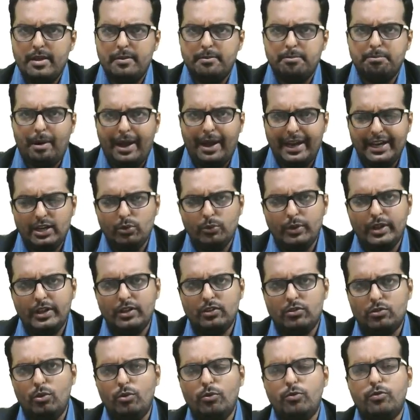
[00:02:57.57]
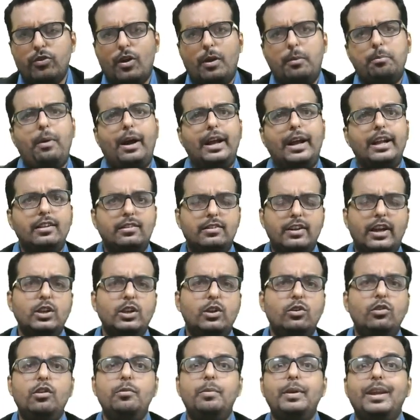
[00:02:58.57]
By doing so, from my side, you
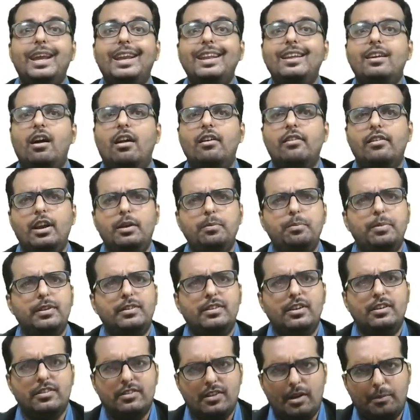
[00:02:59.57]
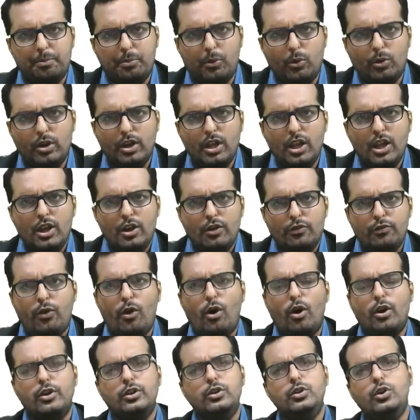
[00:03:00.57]
will be getting 100% support
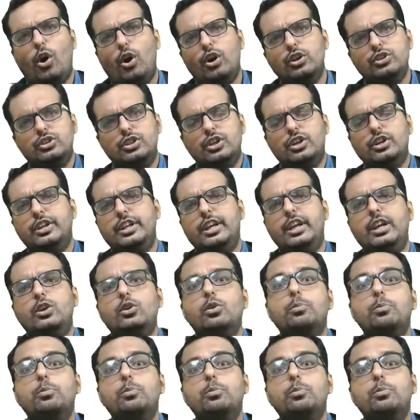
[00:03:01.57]
for your journey to